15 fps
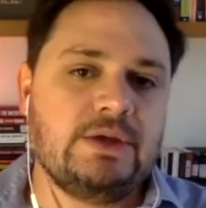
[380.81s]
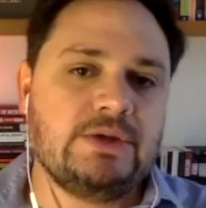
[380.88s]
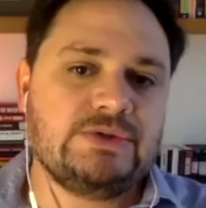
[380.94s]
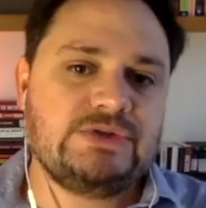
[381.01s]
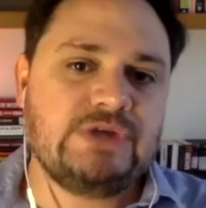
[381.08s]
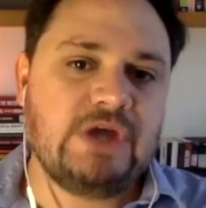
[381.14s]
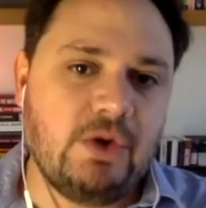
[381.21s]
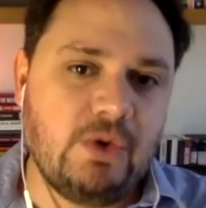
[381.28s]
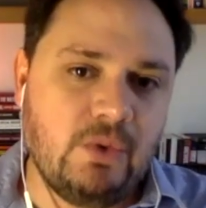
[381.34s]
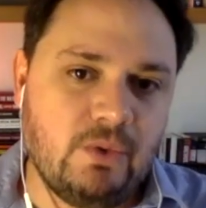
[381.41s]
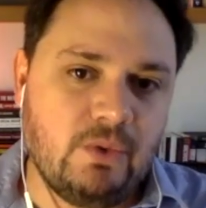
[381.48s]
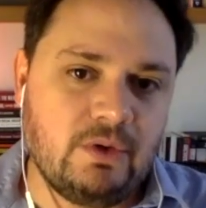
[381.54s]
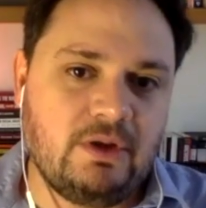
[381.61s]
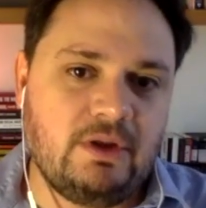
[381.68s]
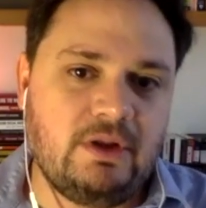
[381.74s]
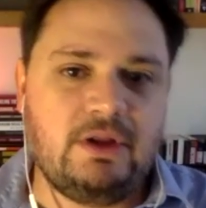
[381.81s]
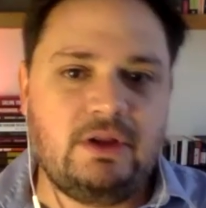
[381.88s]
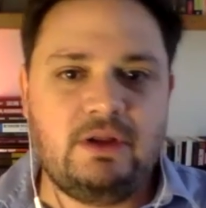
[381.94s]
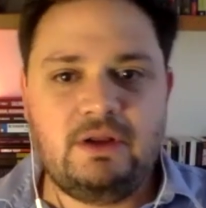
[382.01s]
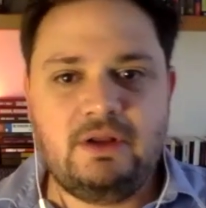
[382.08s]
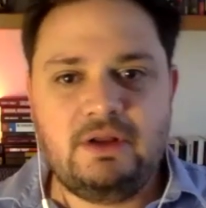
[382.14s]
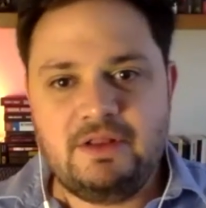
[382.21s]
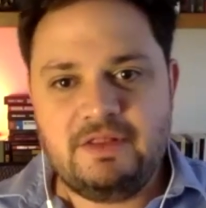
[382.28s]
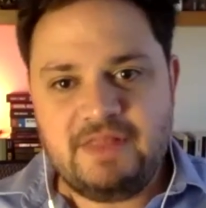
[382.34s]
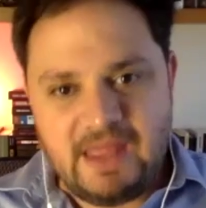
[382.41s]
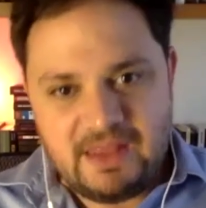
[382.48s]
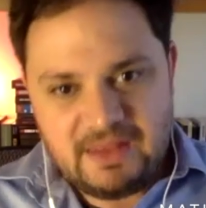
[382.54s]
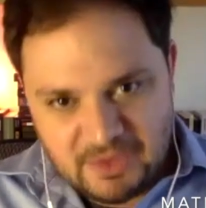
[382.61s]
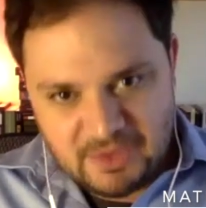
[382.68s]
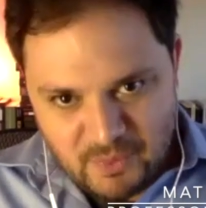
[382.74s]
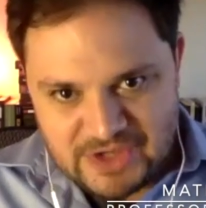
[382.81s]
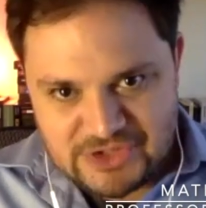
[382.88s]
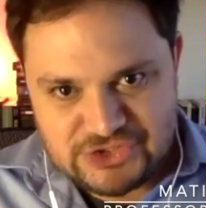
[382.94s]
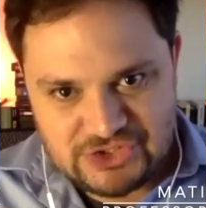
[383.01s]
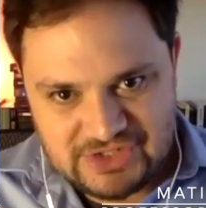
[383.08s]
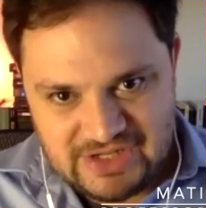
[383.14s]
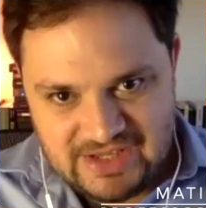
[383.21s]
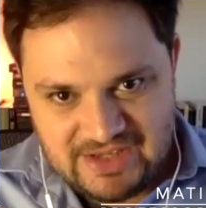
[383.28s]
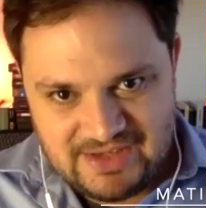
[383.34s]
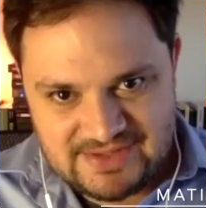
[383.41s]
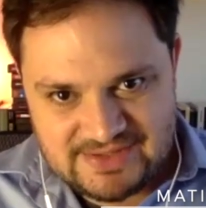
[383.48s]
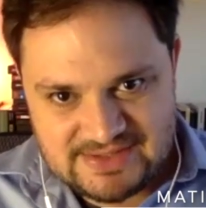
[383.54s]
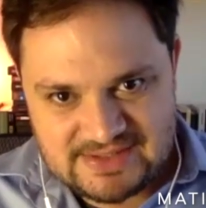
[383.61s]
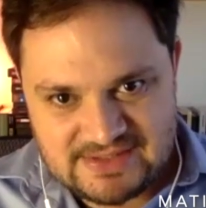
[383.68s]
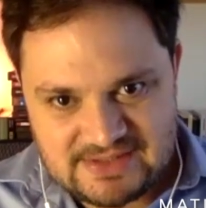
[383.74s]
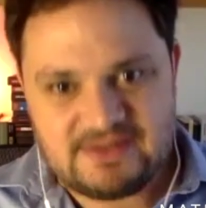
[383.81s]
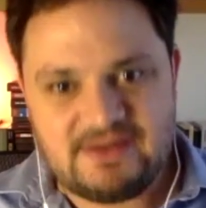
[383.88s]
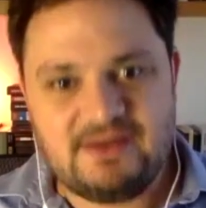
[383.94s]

So then the question is,